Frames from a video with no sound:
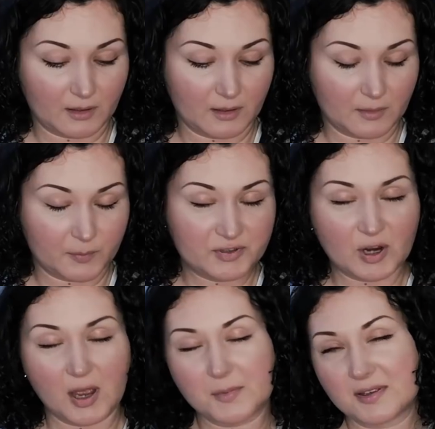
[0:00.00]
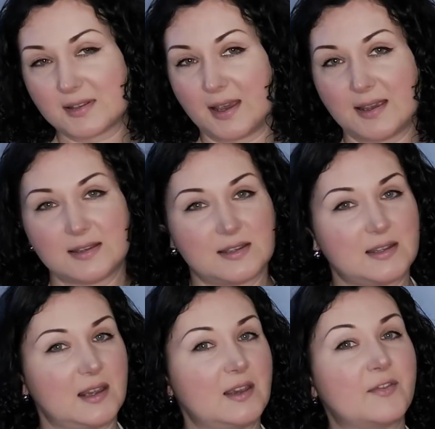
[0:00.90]
pajamas is
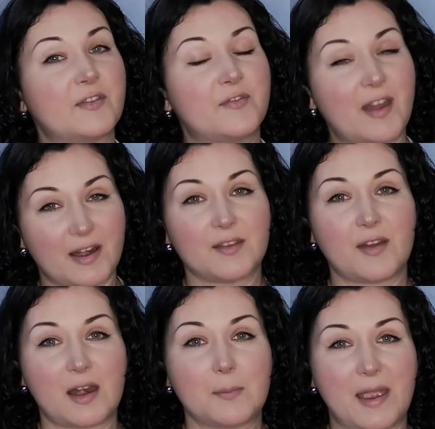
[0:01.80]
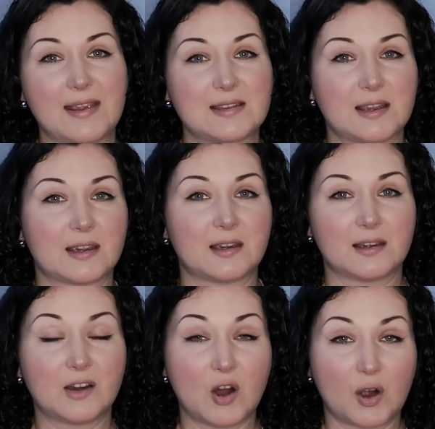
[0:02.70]
a very, very basic
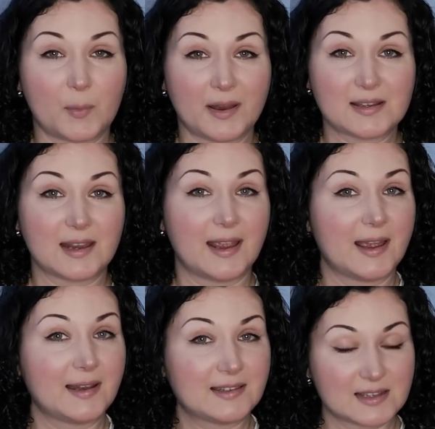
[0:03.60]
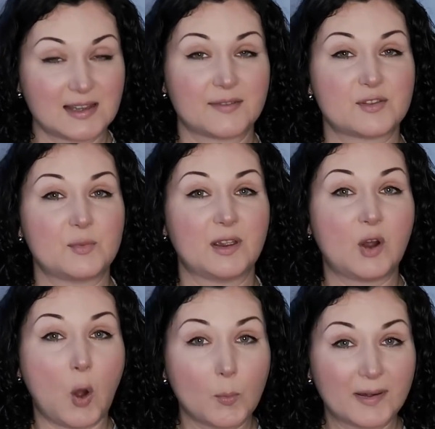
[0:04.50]
garment. It doesn't have to be
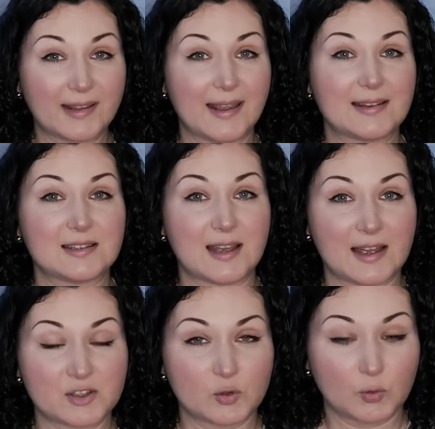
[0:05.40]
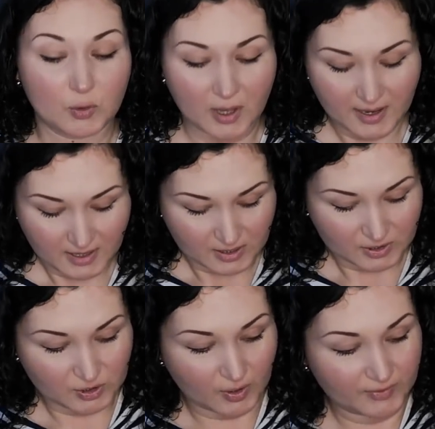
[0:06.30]
complicated at all.
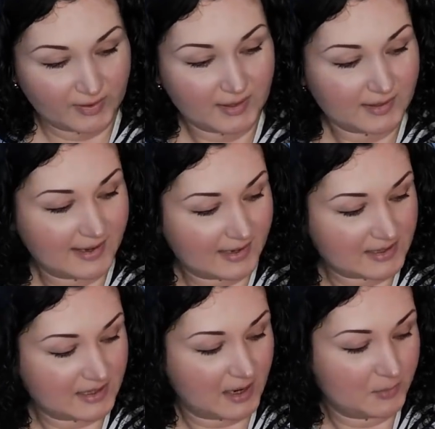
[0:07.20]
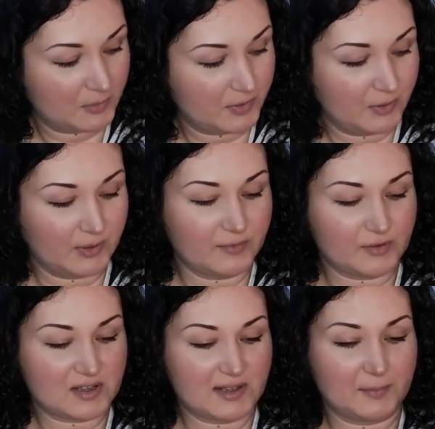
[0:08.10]
So I think next time I'll be looking for
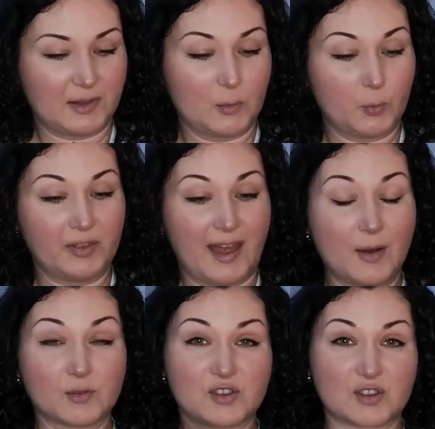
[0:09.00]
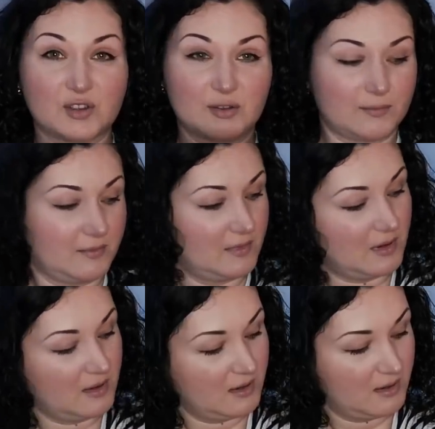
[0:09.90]
something without
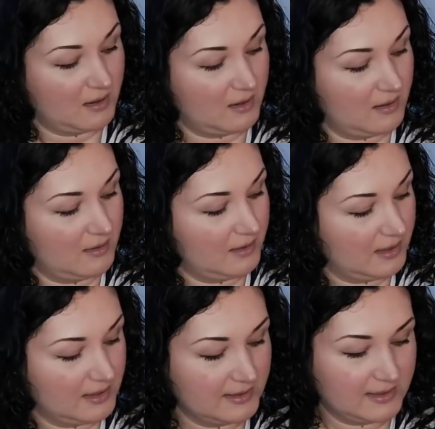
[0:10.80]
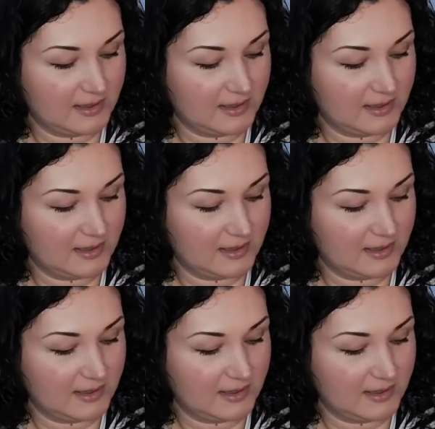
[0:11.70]
these